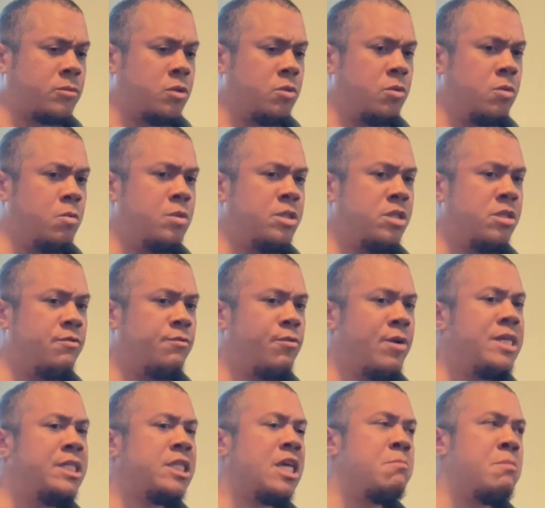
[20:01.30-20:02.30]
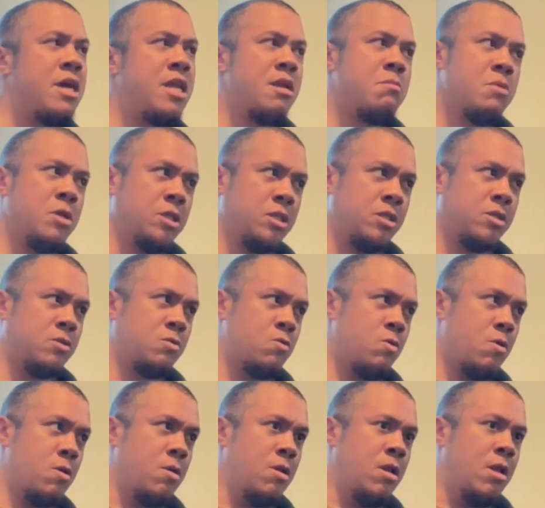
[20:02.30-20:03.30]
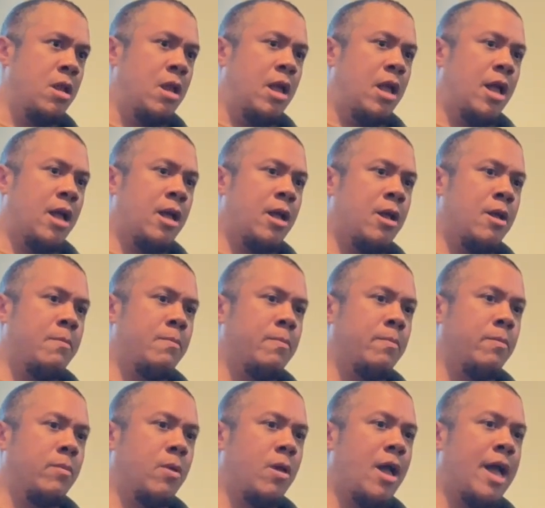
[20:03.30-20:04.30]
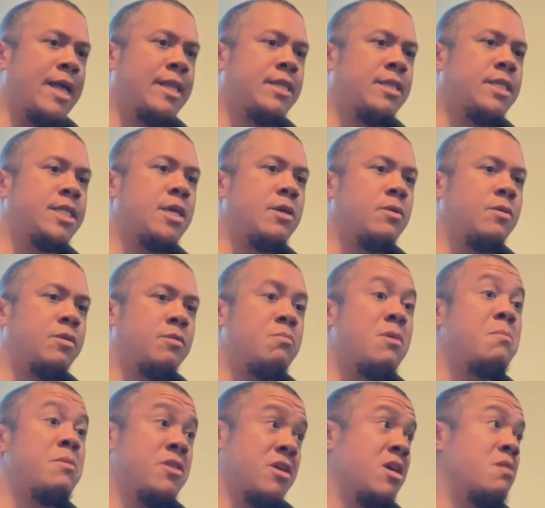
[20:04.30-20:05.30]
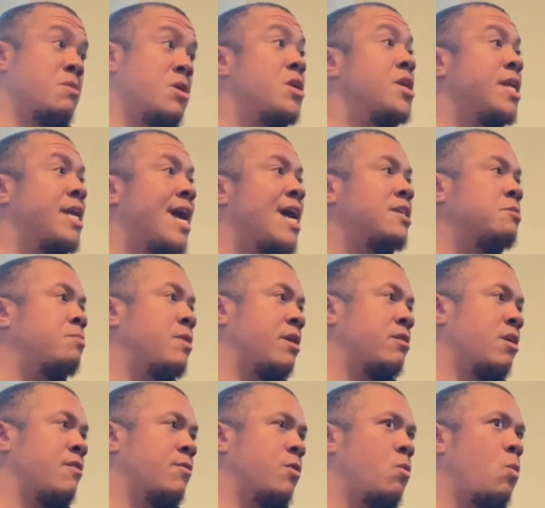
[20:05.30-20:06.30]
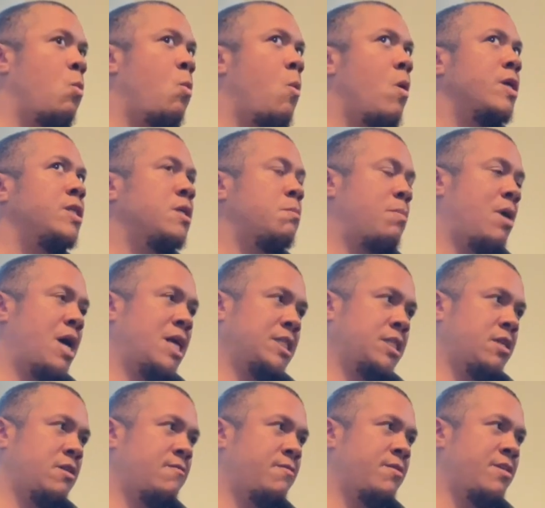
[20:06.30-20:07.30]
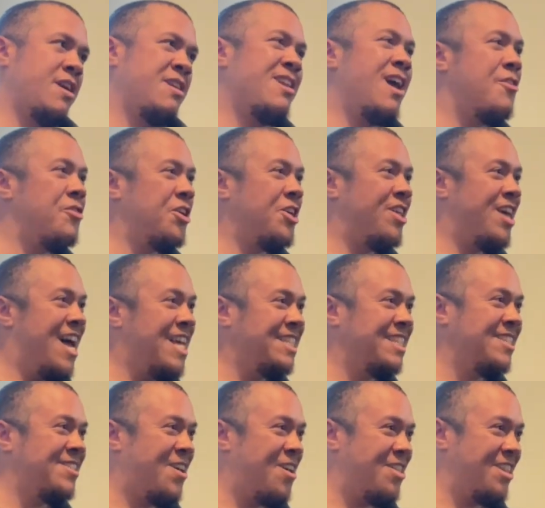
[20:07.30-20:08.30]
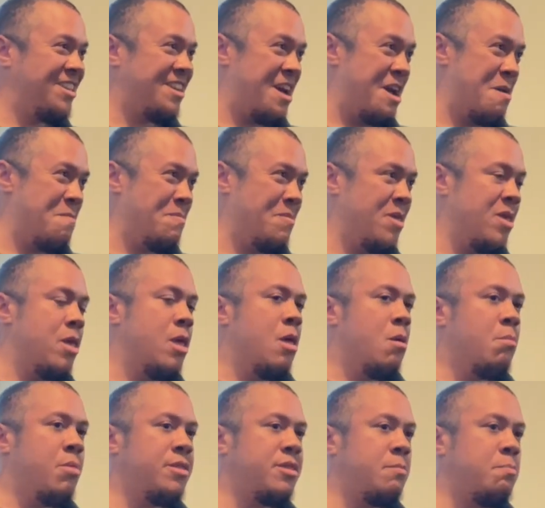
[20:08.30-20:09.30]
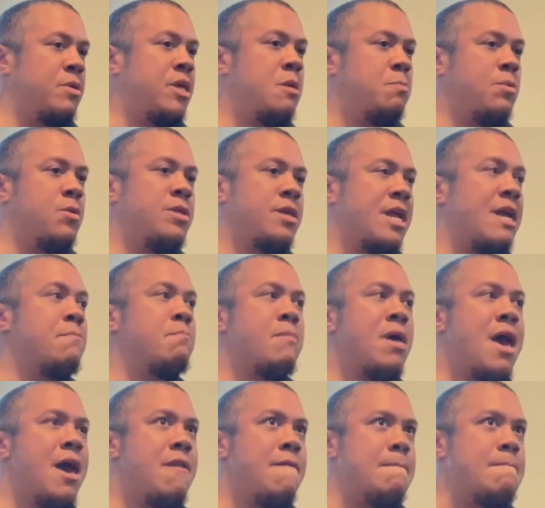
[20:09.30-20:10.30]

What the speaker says: was the friends I made in music school. I'd say maybe the community aspect of it was a positive thing. Not the classes all the time, but the people that I met,